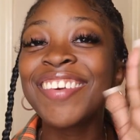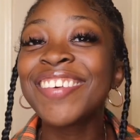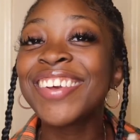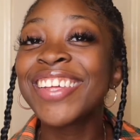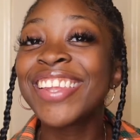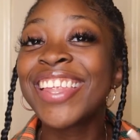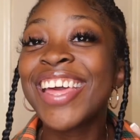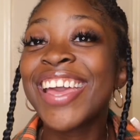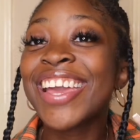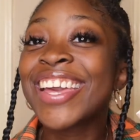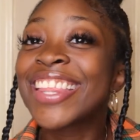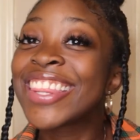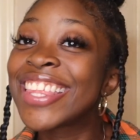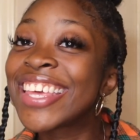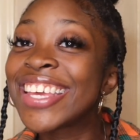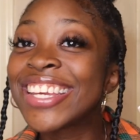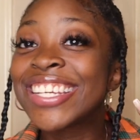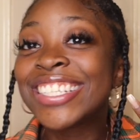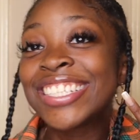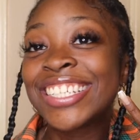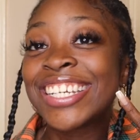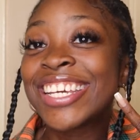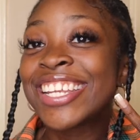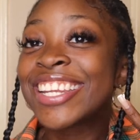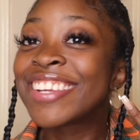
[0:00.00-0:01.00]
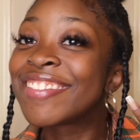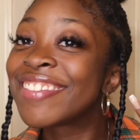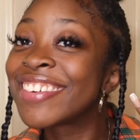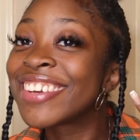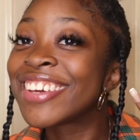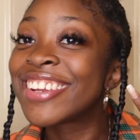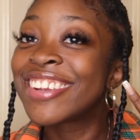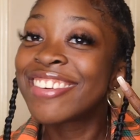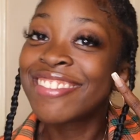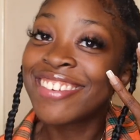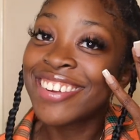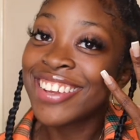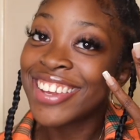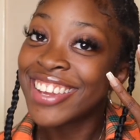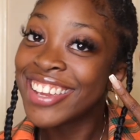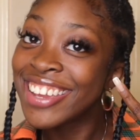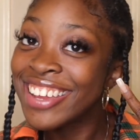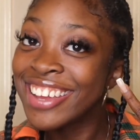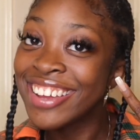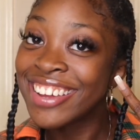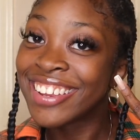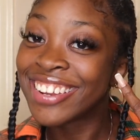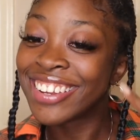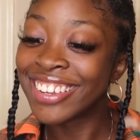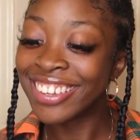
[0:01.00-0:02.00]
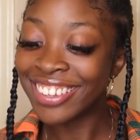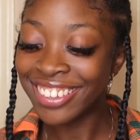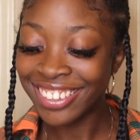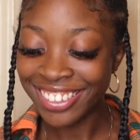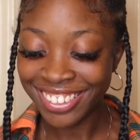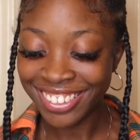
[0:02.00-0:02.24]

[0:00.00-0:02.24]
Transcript: You ain't think she knew that.